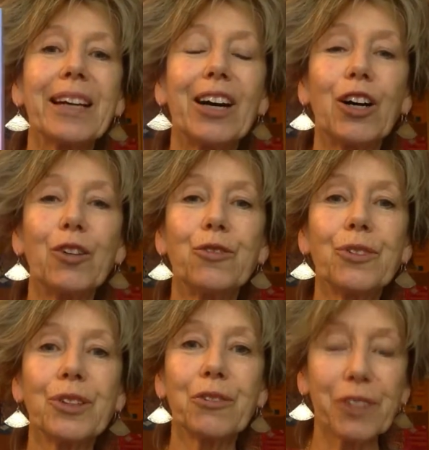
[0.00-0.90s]
of
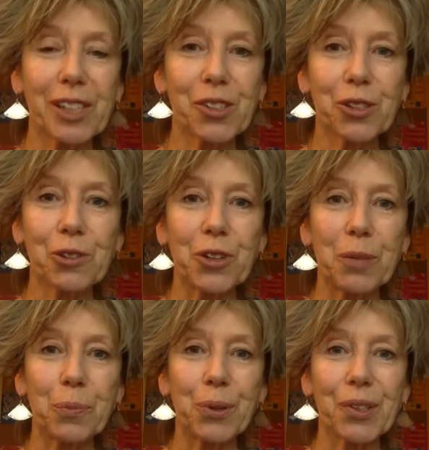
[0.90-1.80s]
the first
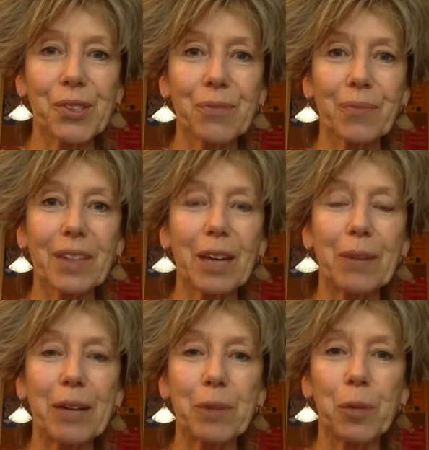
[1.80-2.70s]
3 books
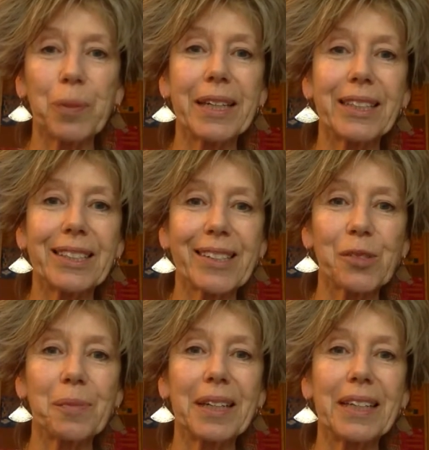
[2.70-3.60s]
about Poppy,
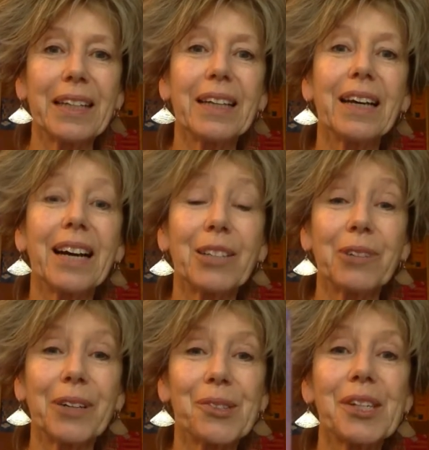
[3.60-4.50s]
Jasmine, and
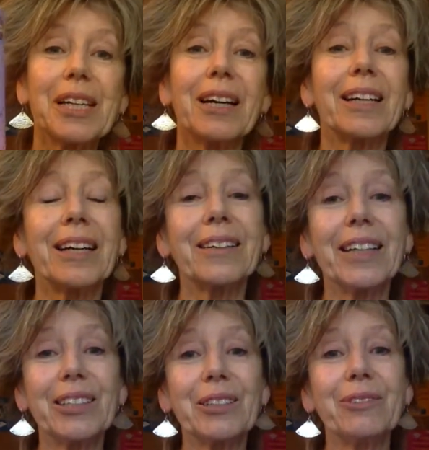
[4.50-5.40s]
Rose. And I'm
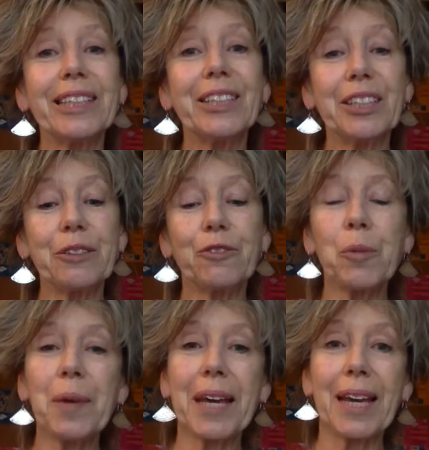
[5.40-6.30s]
going to read you
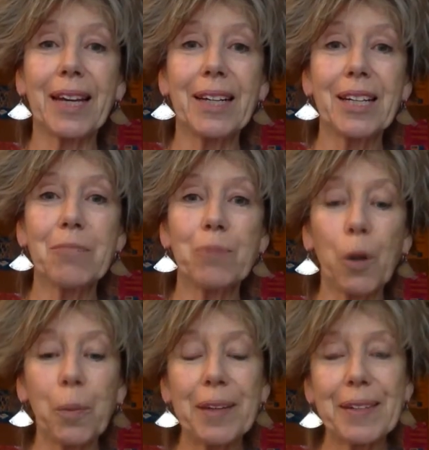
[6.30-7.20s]
from here
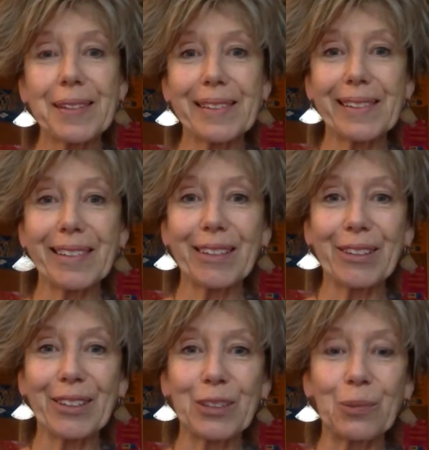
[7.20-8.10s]
Poppy's
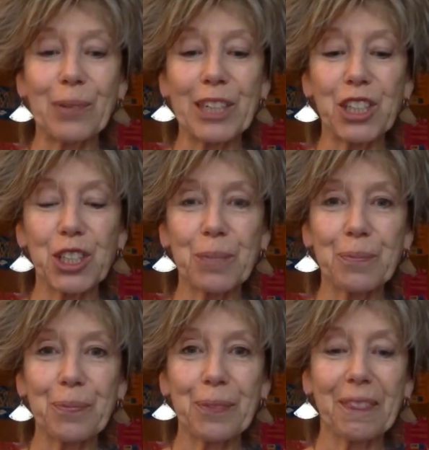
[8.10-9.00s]
Secret Wish.
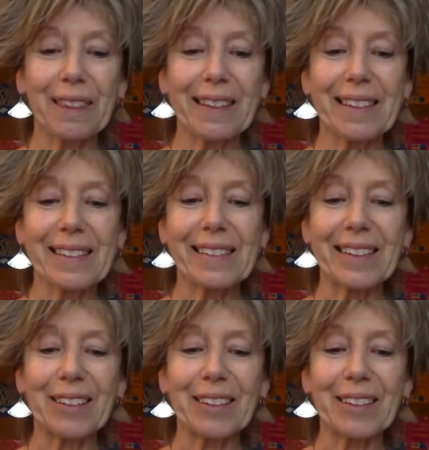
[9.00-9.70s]
So